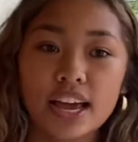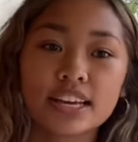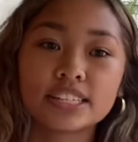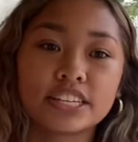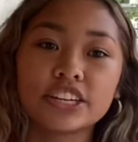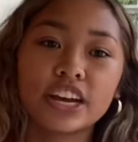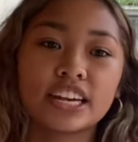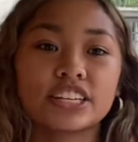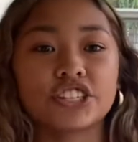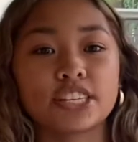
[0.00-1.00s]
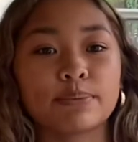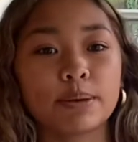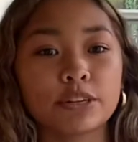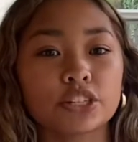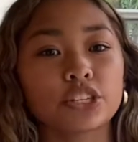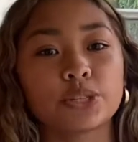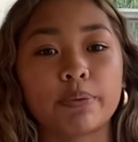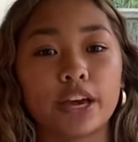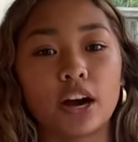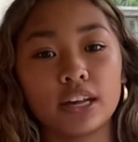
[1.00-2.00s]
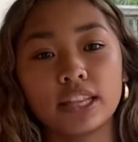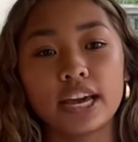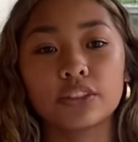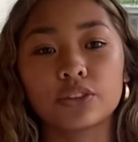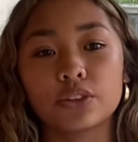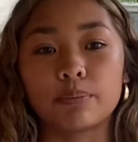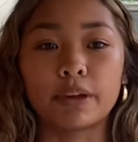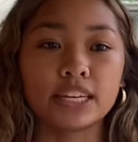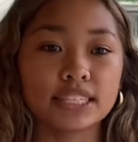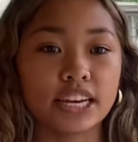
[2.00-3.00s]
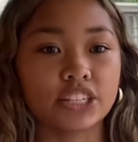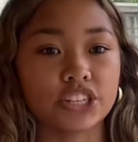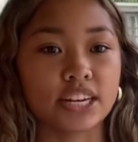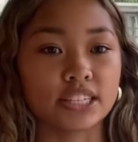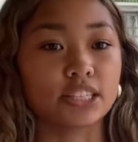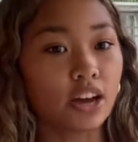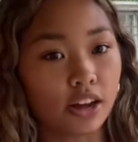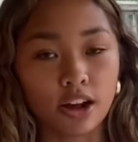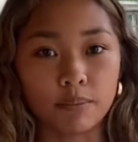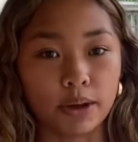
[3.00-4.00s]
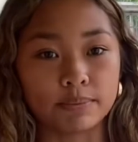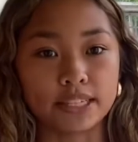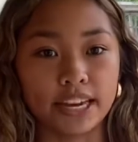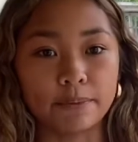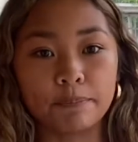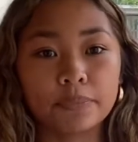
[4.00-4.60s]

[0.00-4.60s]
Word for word: Senior NHS members are to pay online through the pacehs.com website.